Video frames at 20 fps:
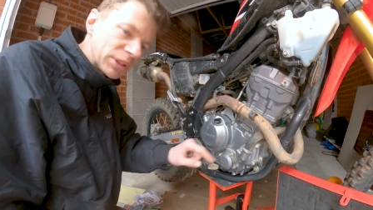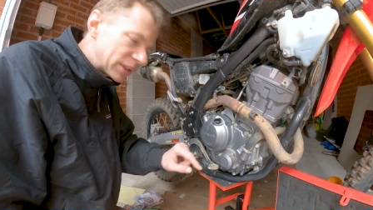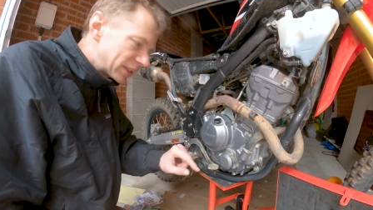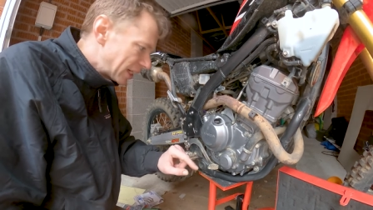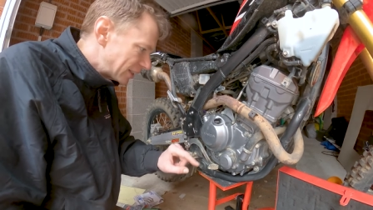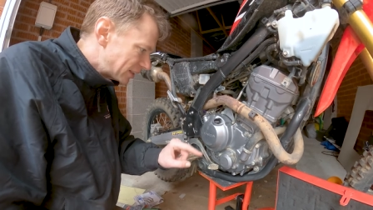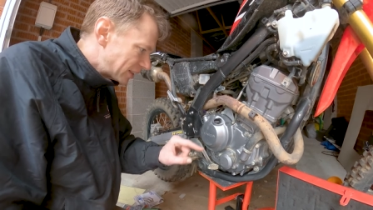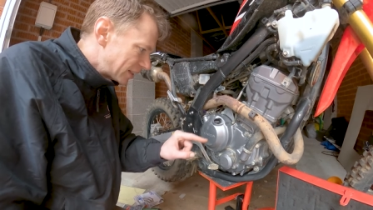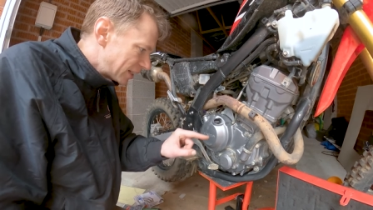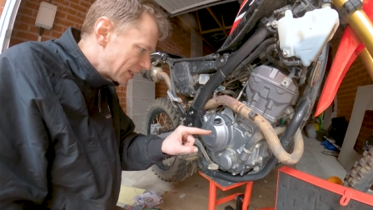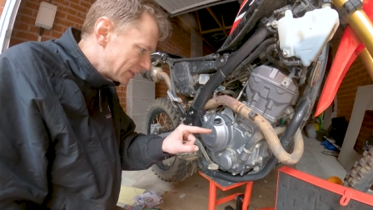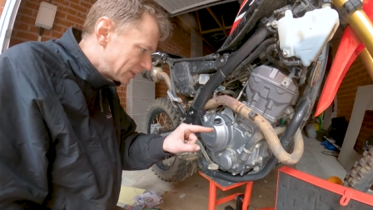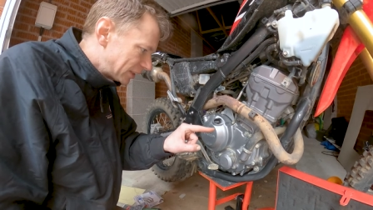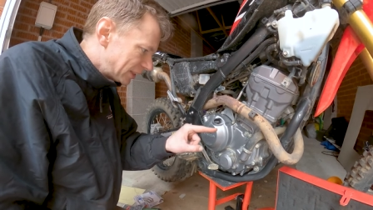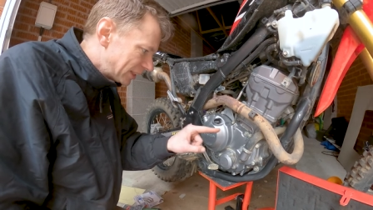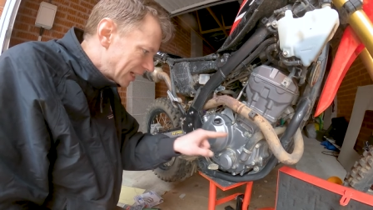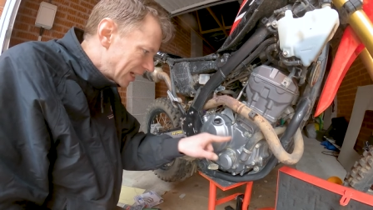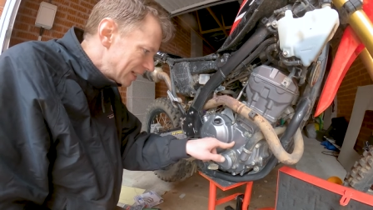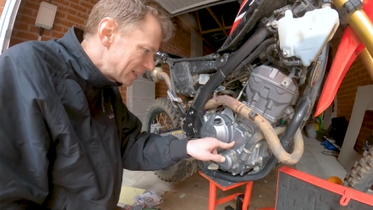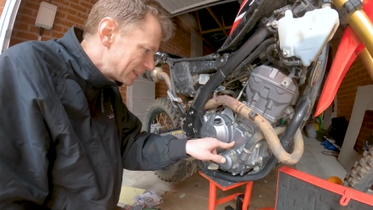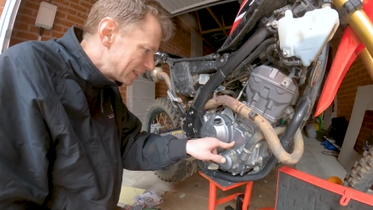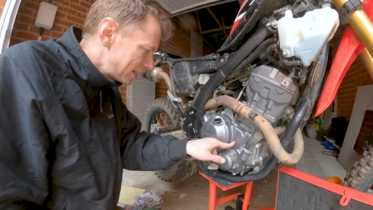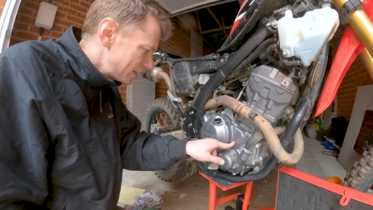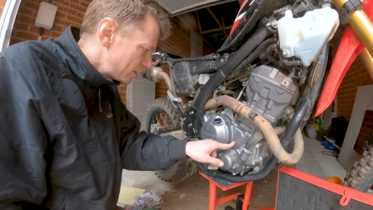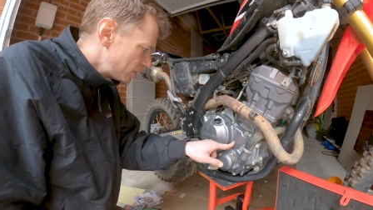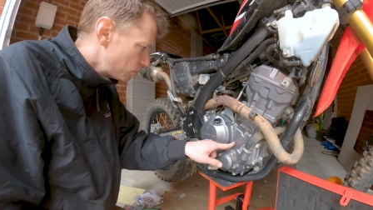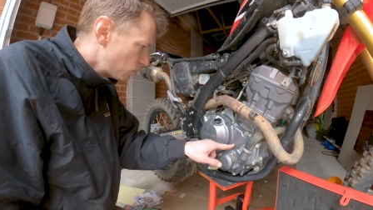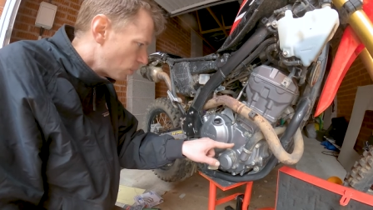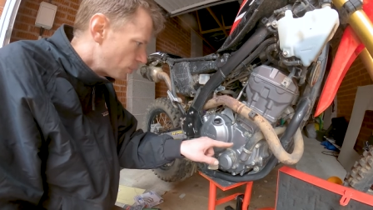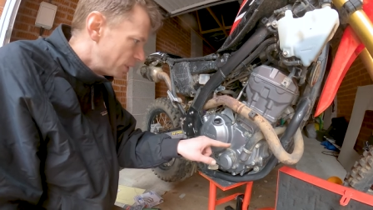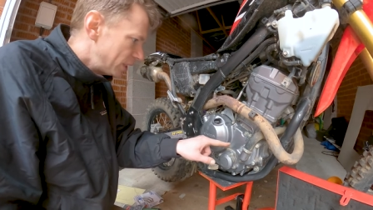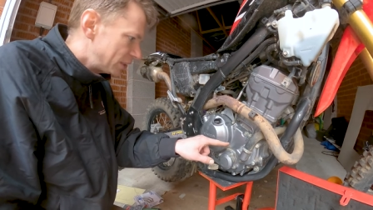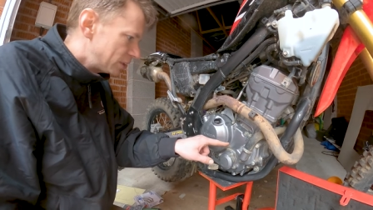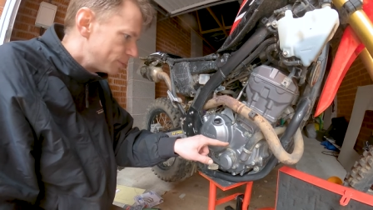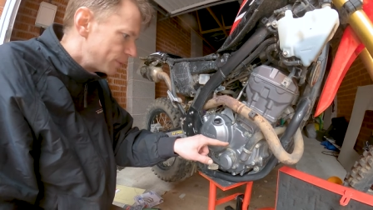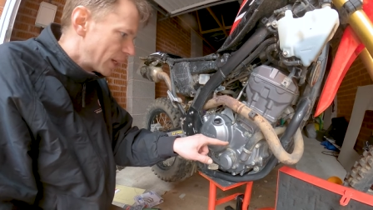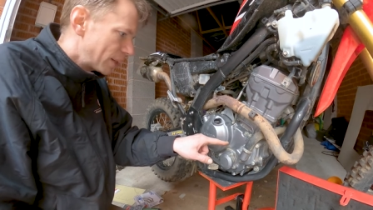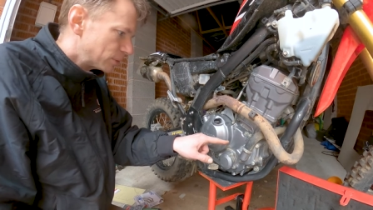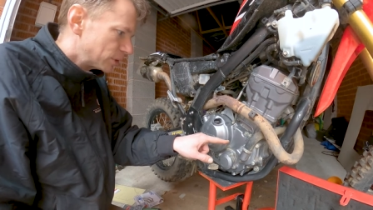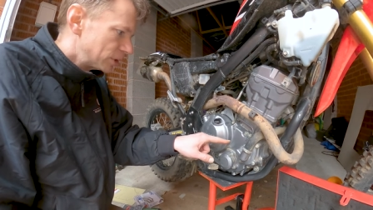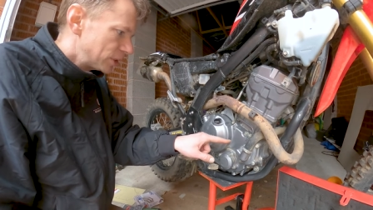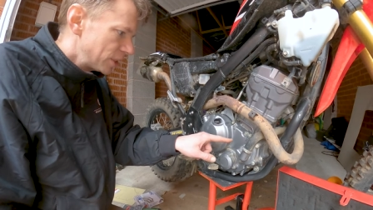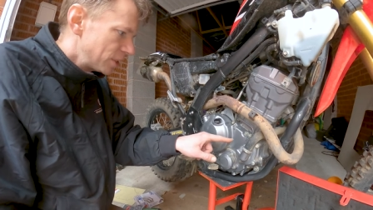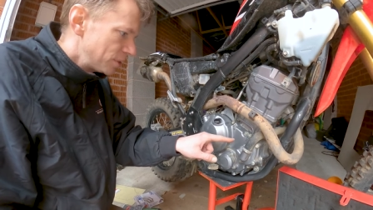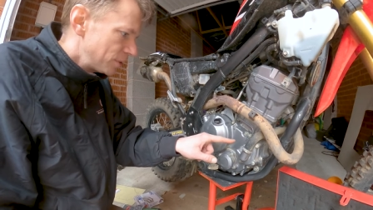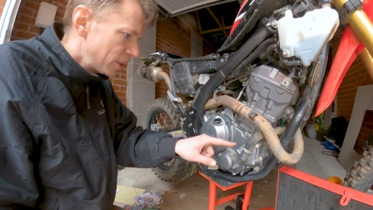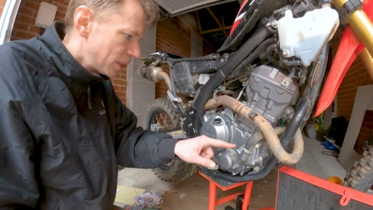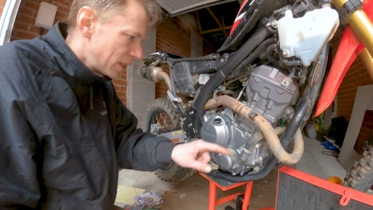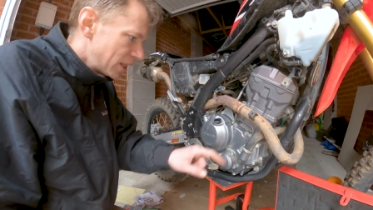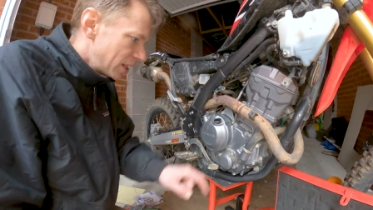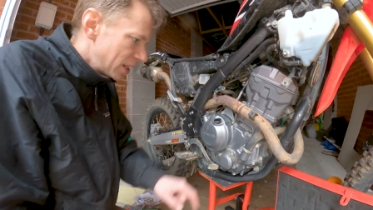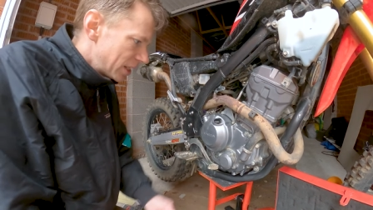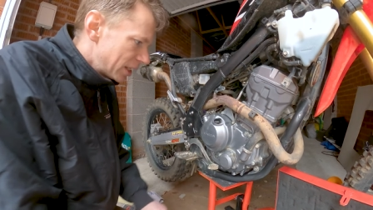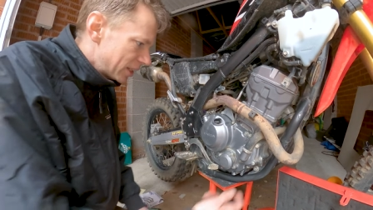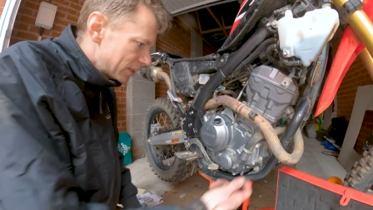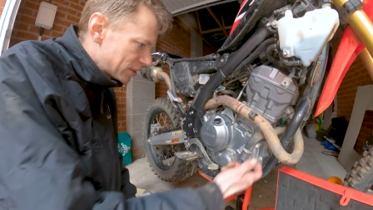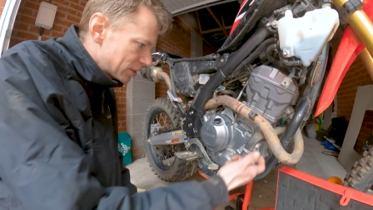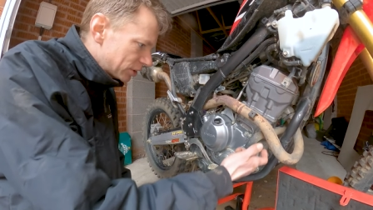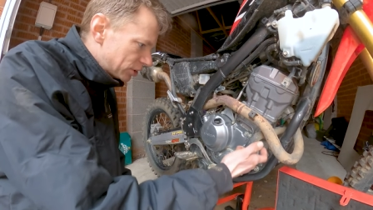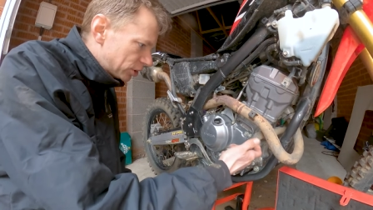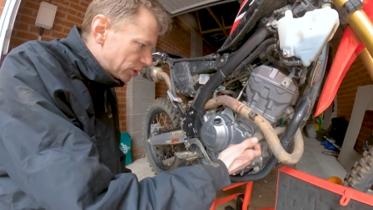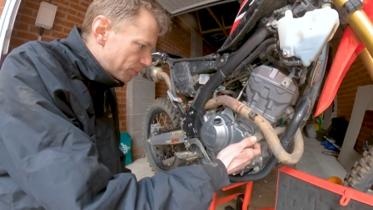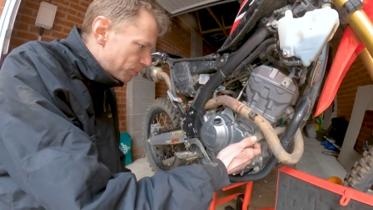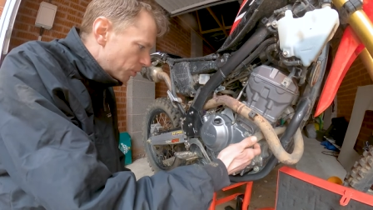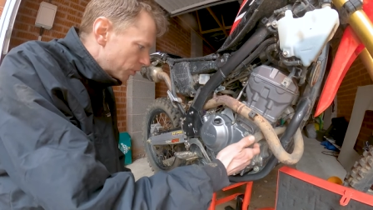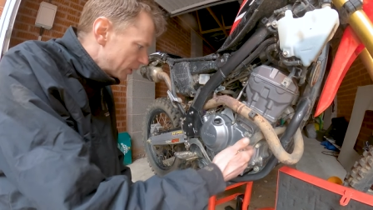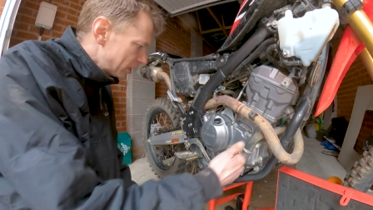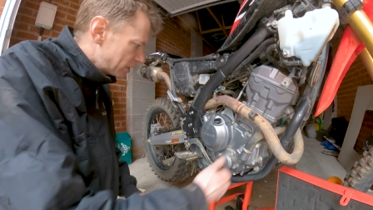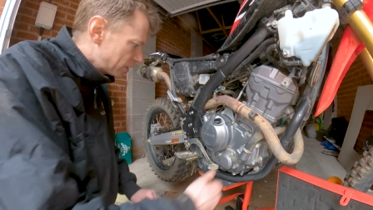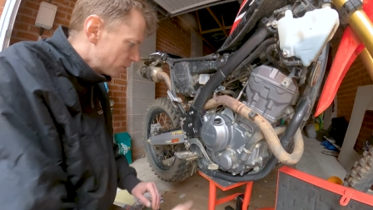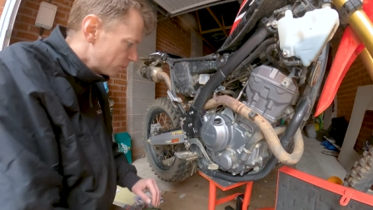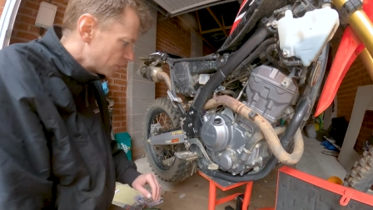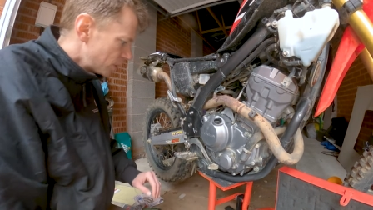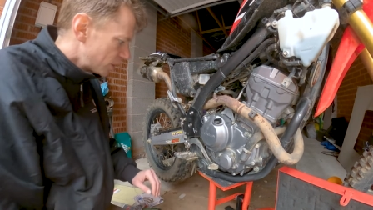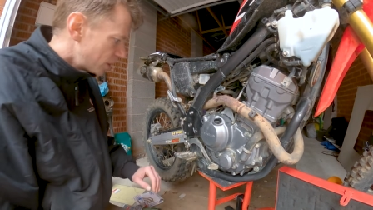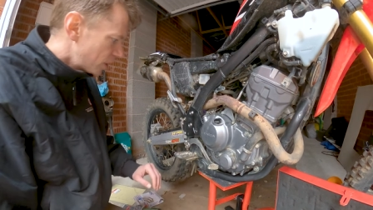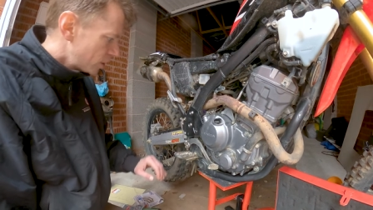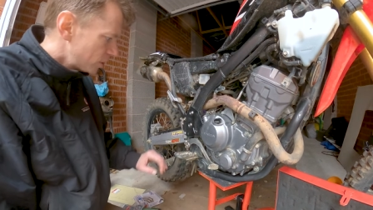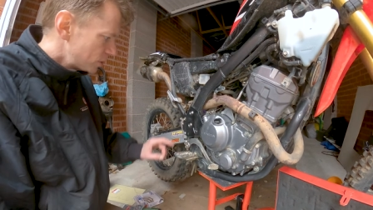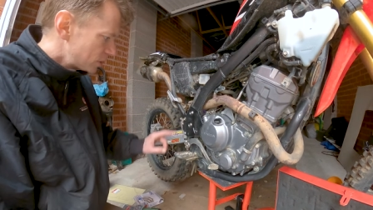But to get to the engine casing, what we need to be able to do is strip all these coolant